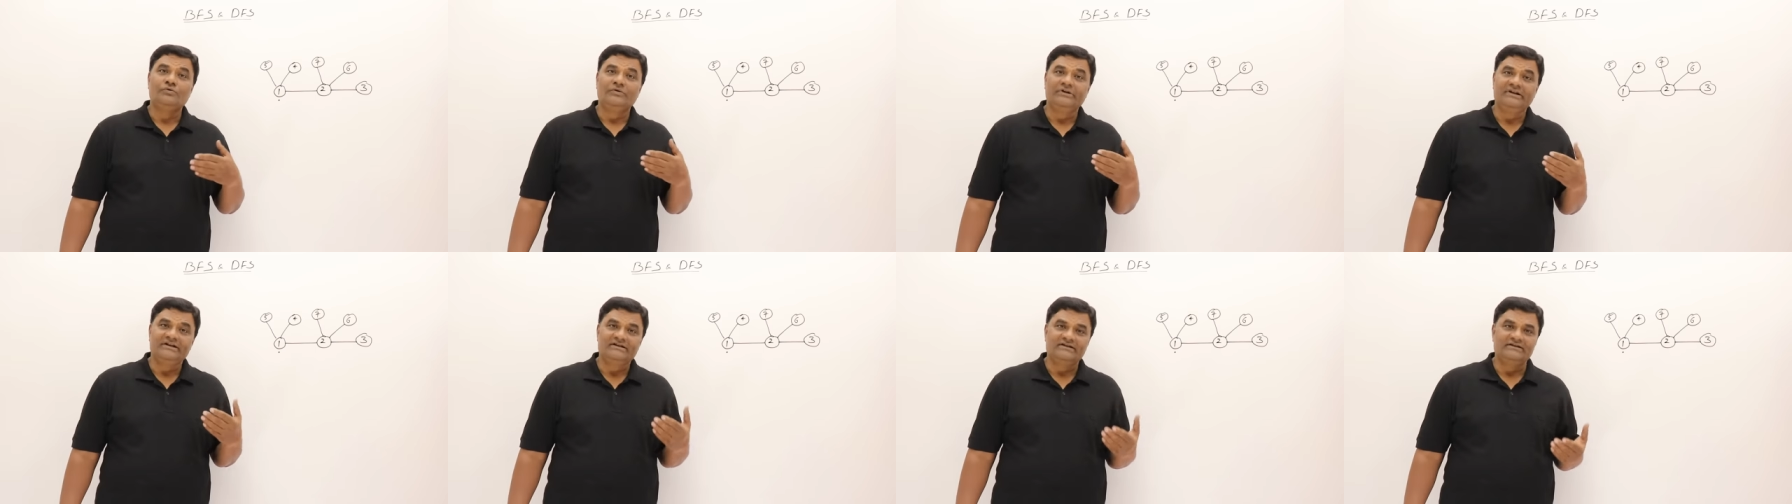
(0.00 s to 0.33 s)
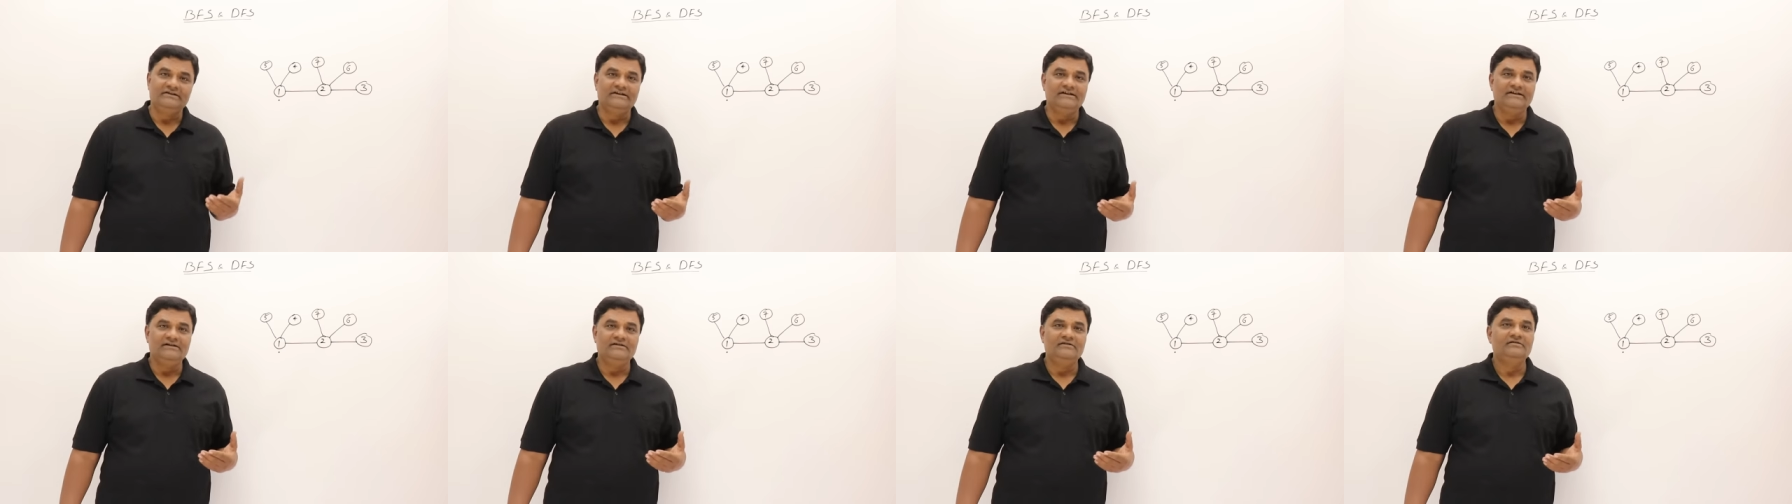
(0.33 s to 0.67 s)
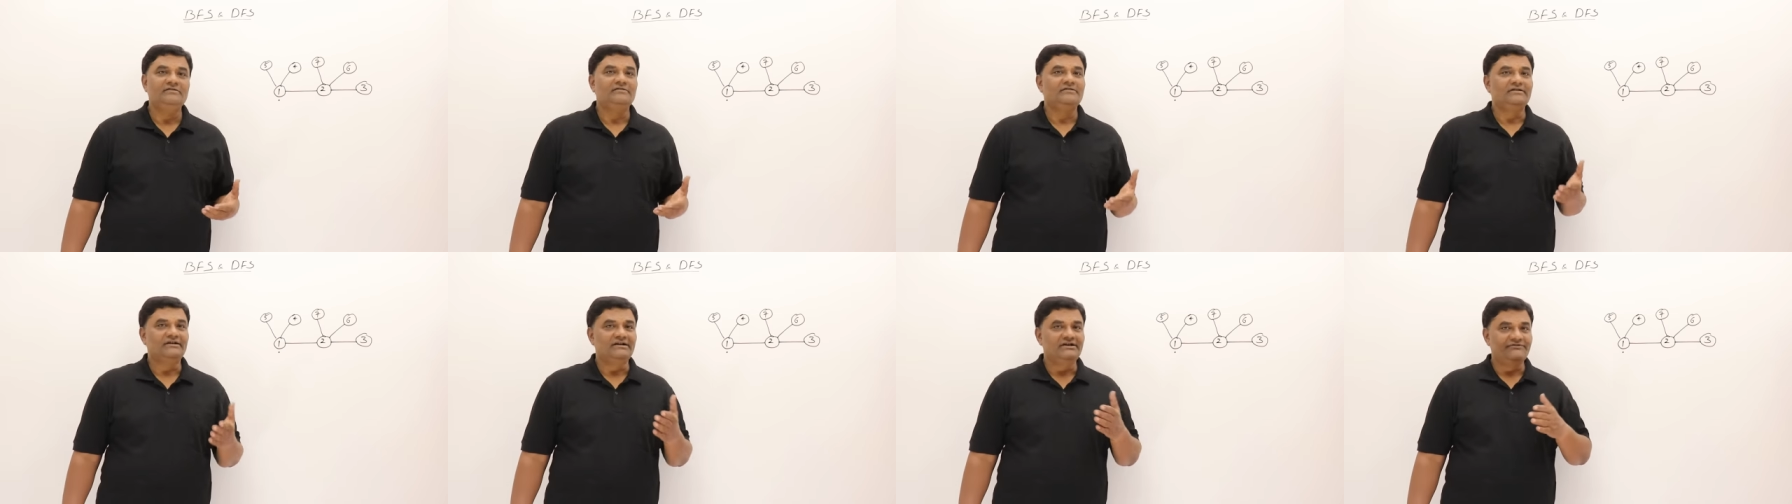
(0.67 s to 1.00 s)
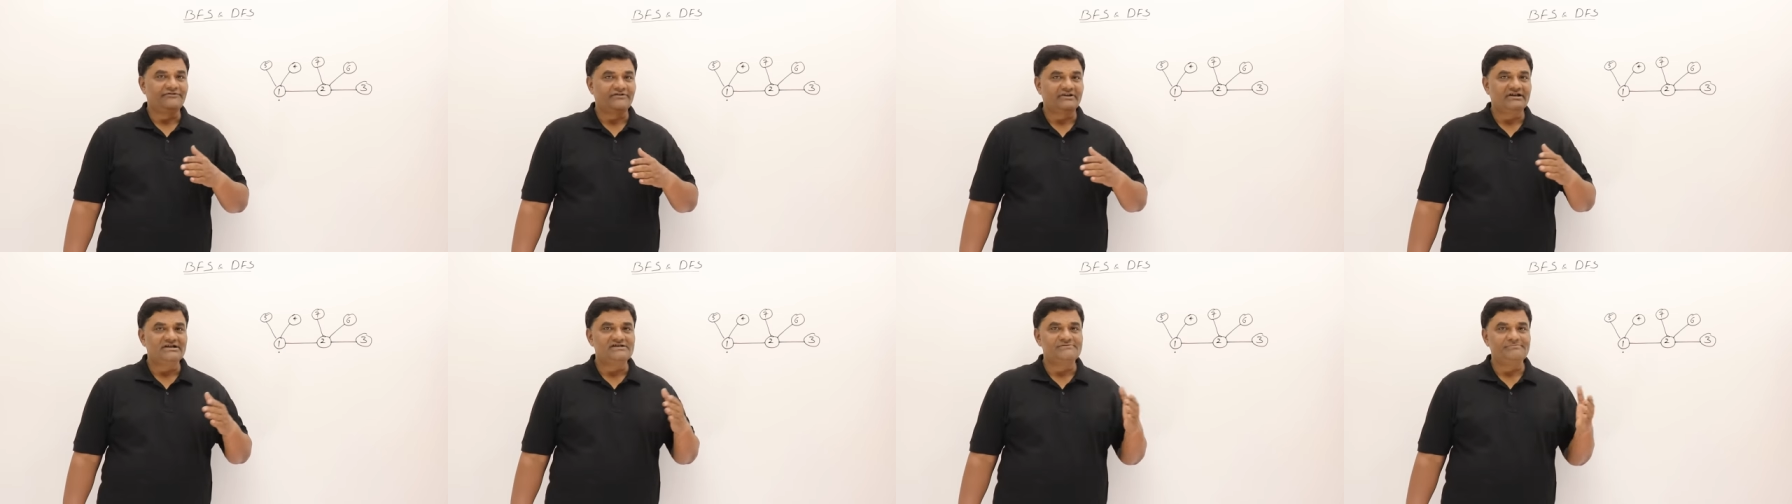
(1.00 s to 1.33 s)
quickly the
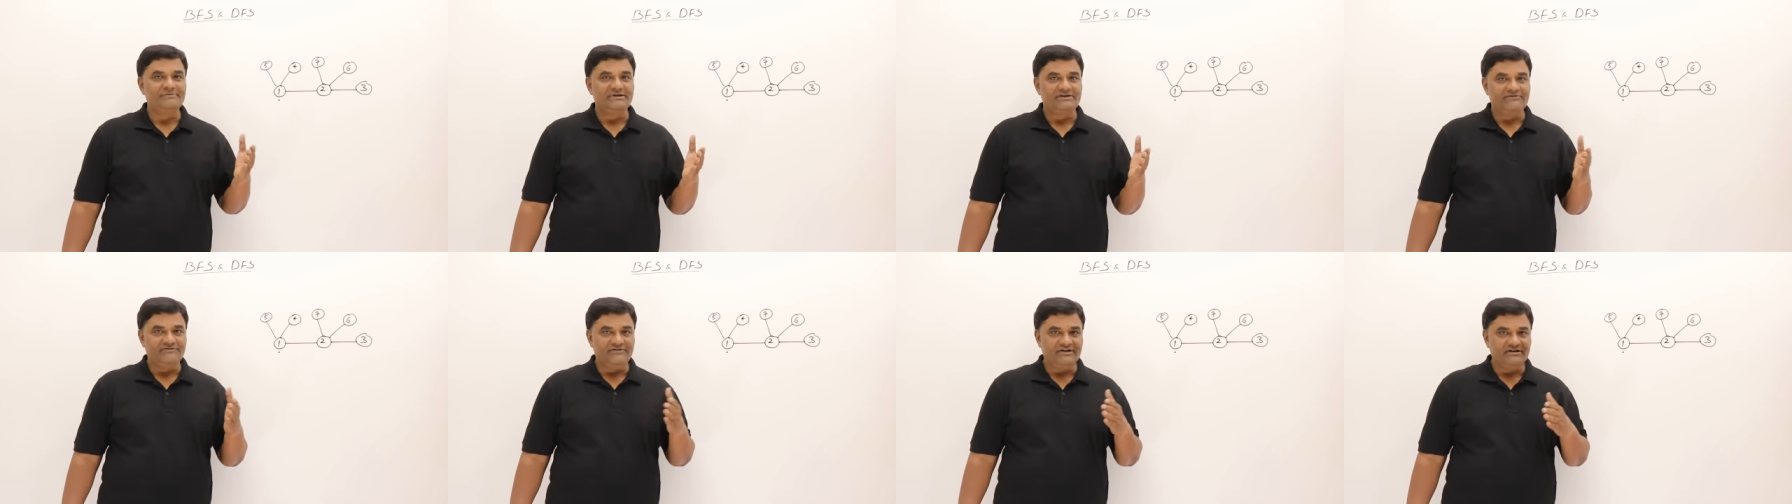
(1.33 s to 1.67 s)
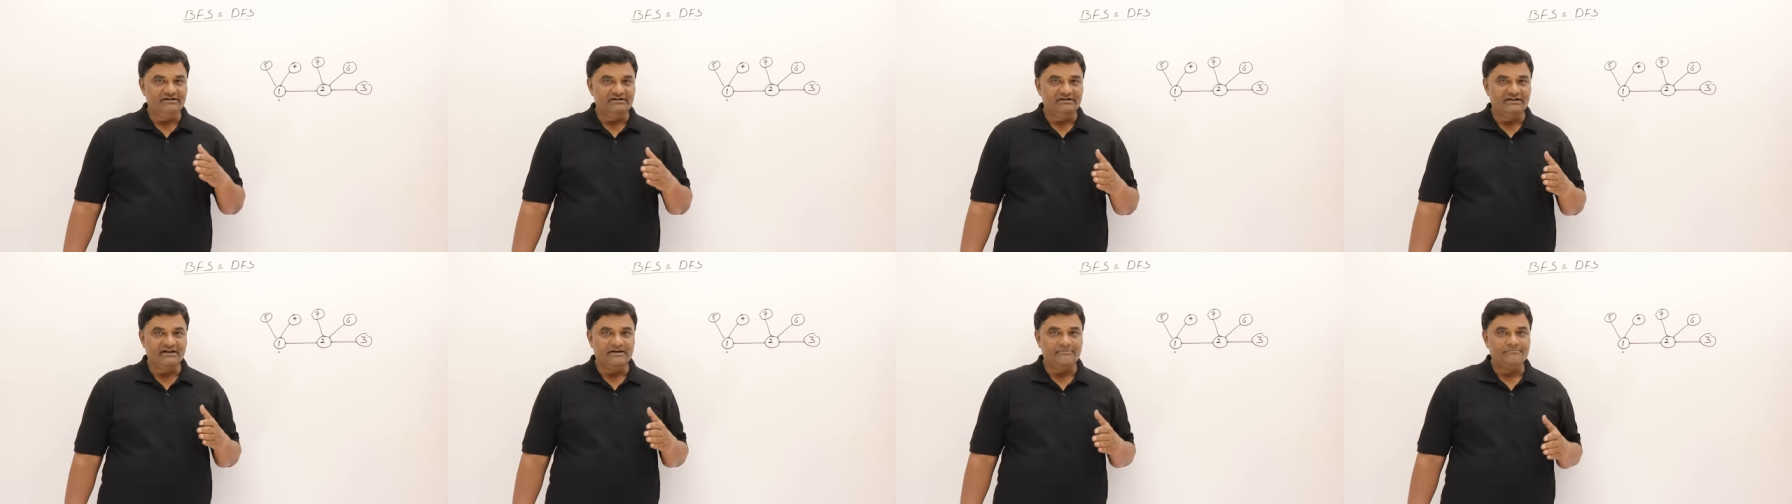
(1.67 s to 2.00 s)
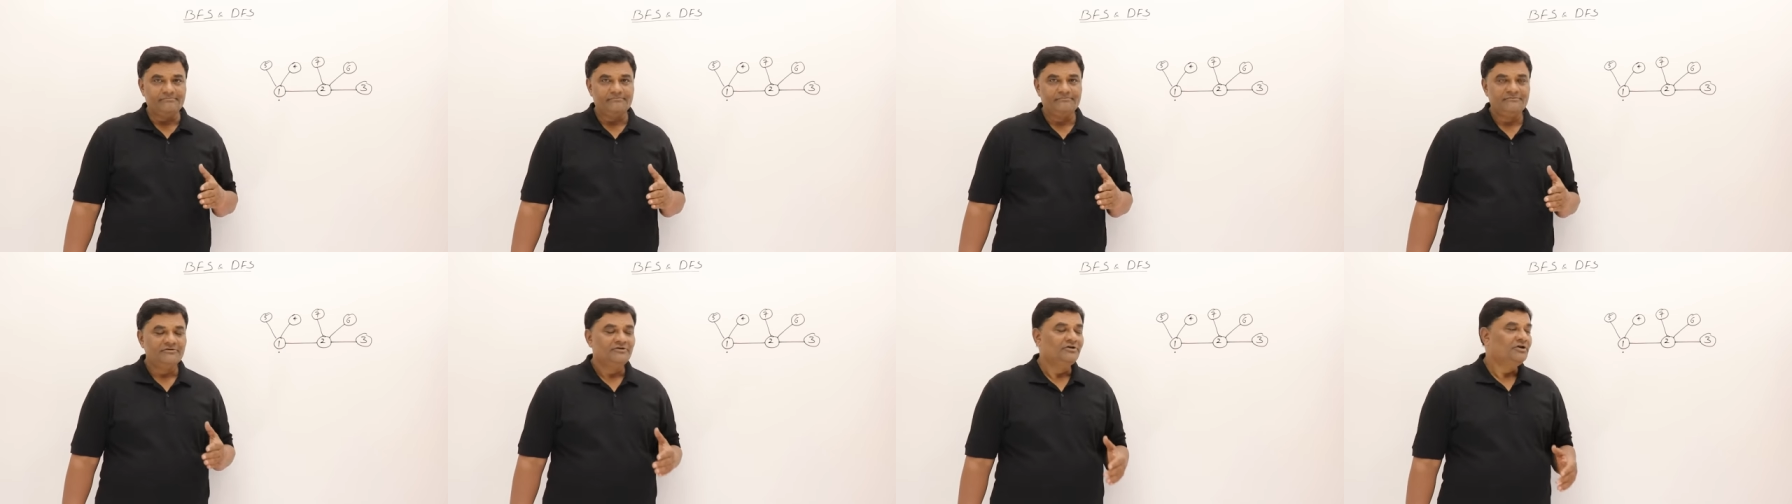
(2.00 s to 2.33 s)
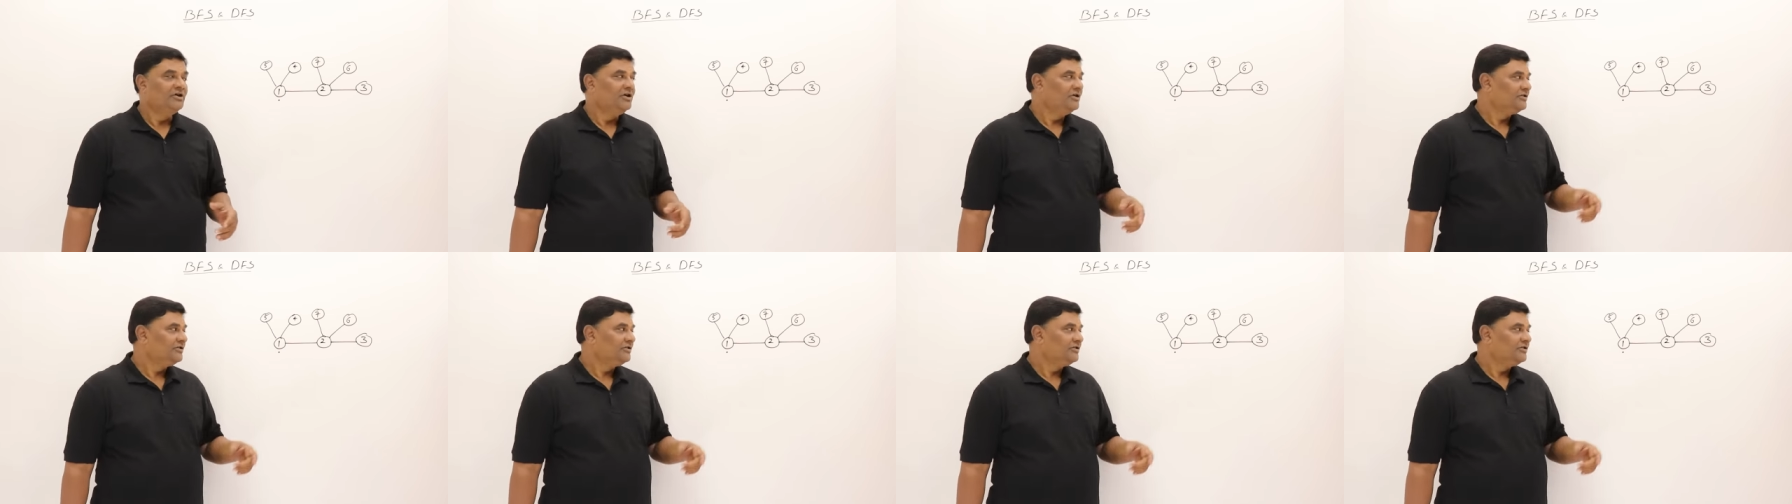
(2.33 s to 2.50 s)
difference between them